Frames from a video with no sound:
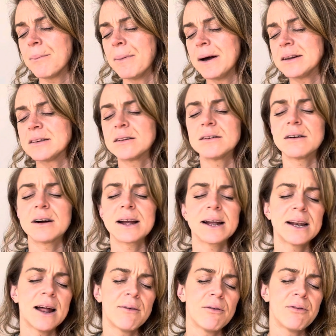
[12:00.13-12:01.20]
better. I
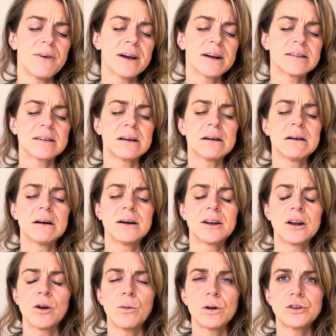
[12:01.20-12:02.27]
can never fix it. Oh, I
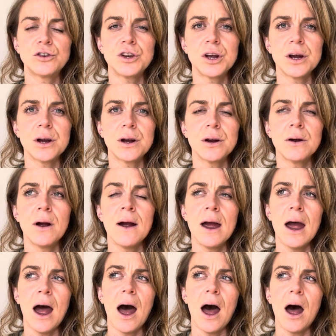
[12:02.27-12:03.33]
don't know what to do.
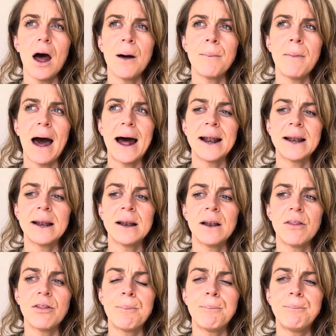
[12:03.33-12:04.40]

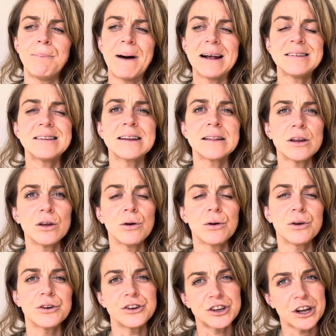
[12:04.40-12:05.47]
And the best thing that you
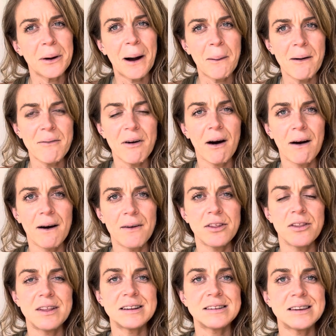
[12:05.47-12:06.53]
can do, however hard
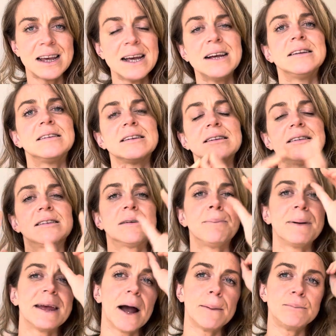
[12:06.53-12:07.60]
that this is to
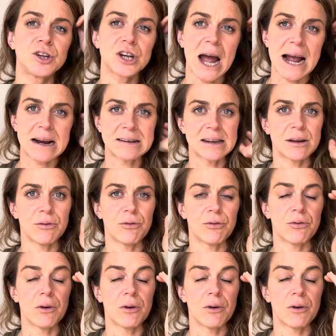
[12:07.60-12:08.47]
be objective